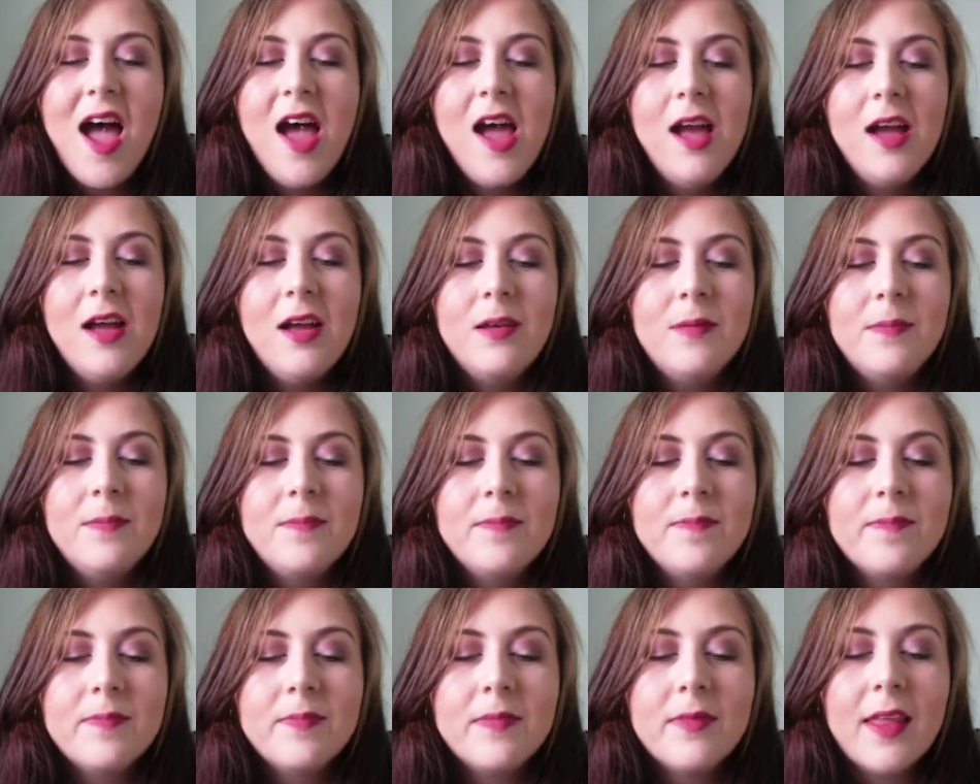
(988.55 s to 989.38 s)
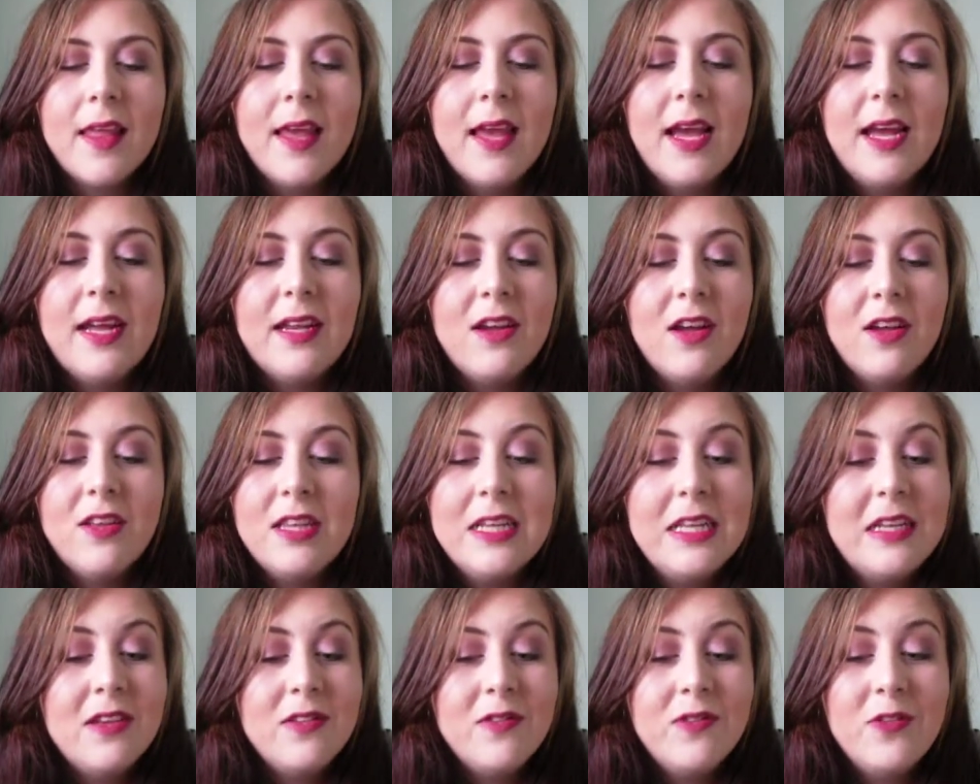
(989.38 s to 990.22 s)
And I
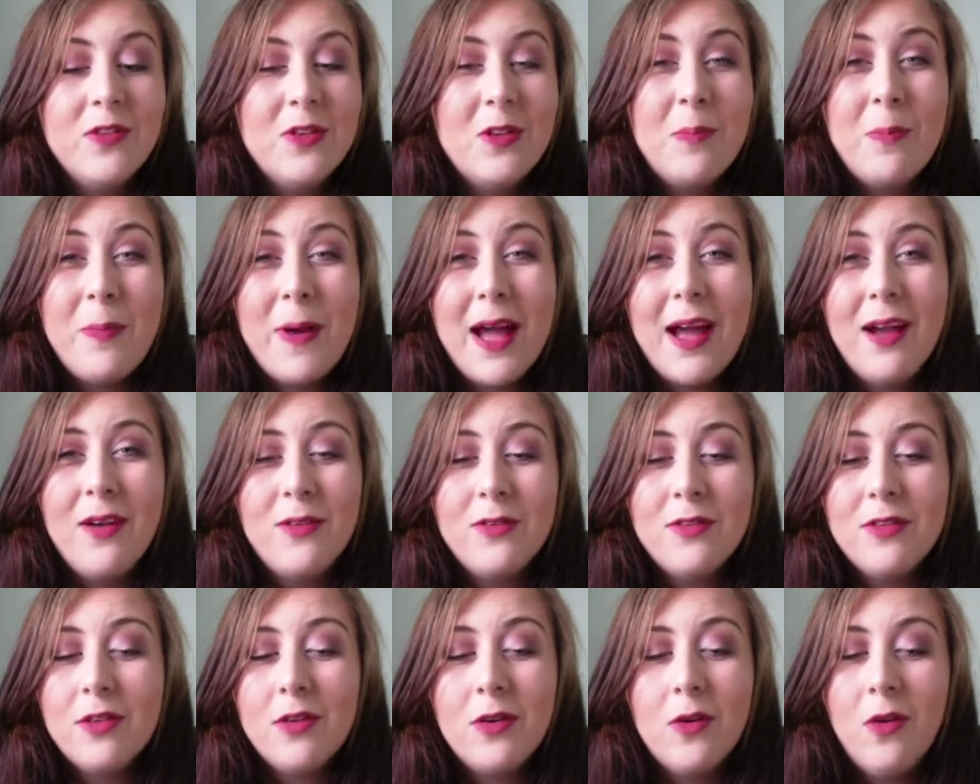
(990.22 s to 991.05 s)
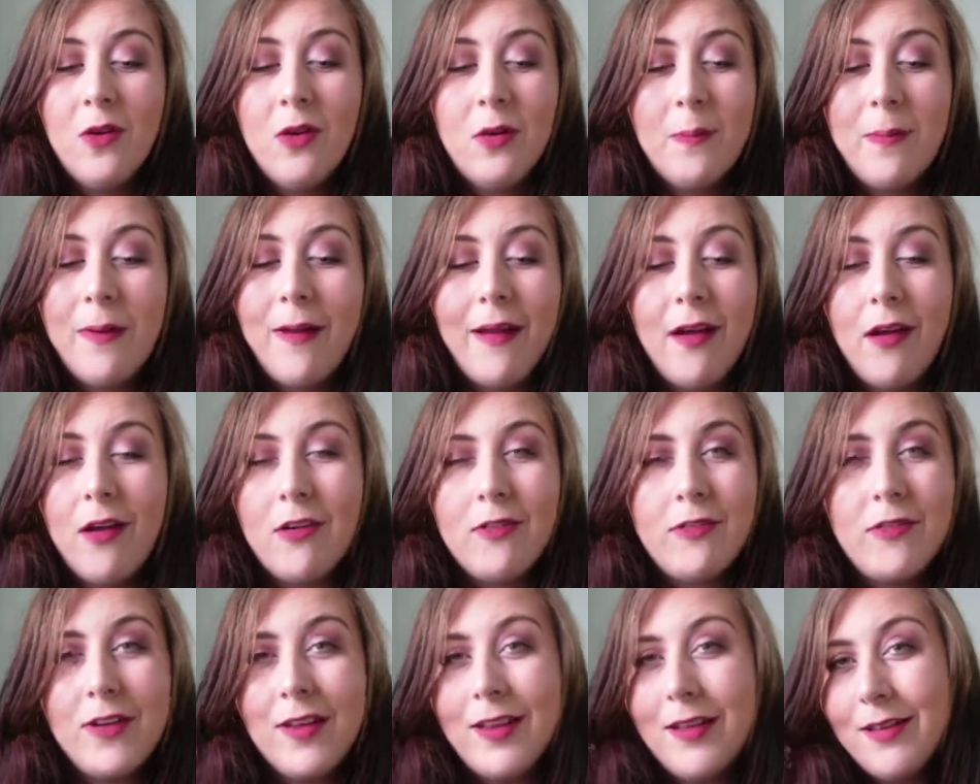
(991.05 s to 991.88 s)
think for the pound, the colour
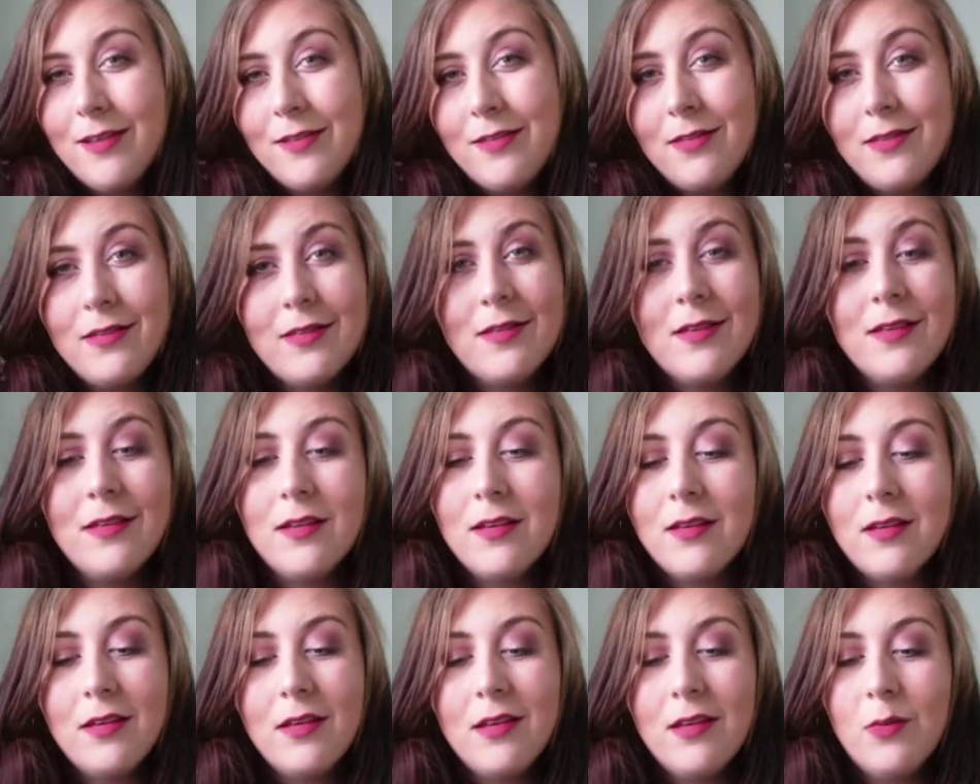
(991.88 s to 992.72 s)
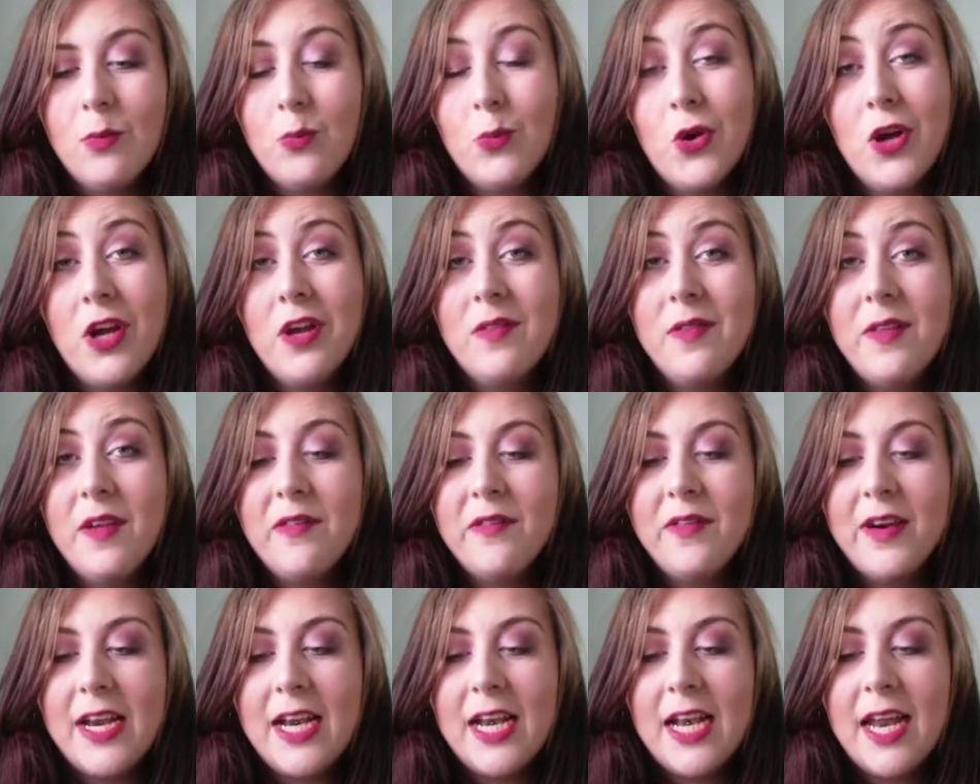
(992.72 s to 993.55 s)
payoff is worth
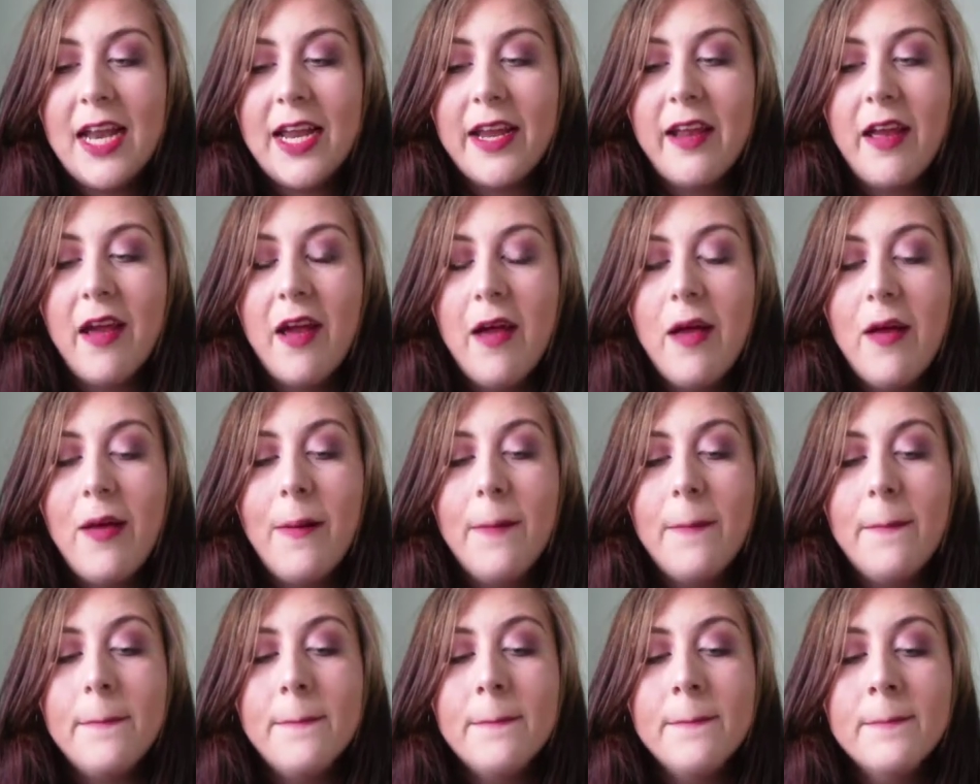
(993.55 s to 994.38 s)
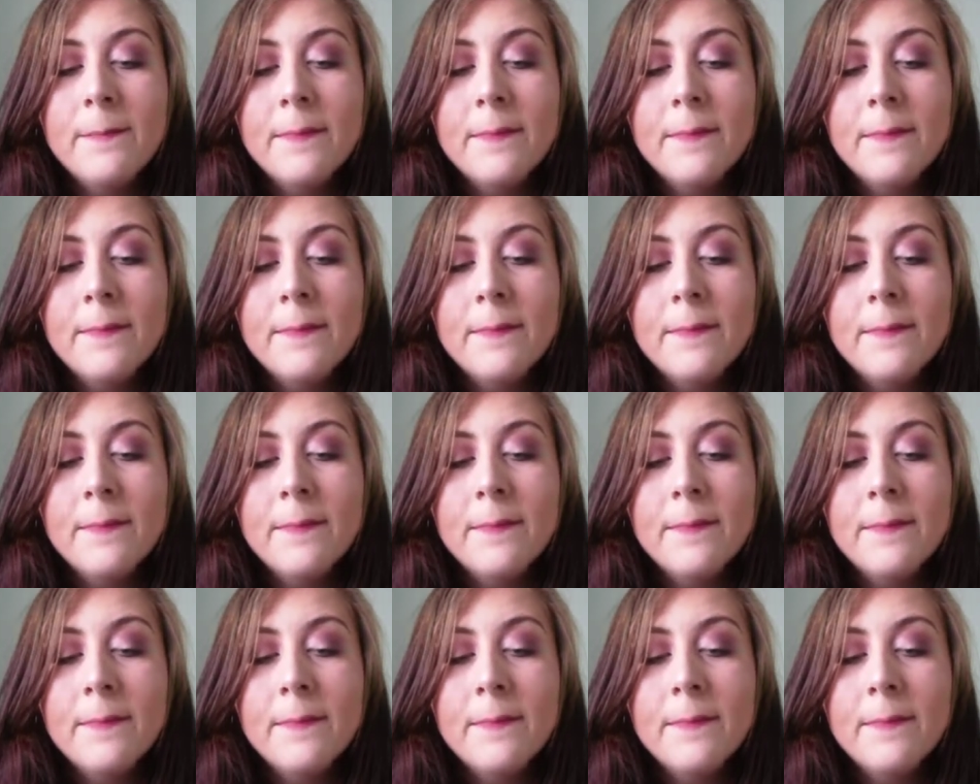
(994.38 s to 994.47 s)
it, really. I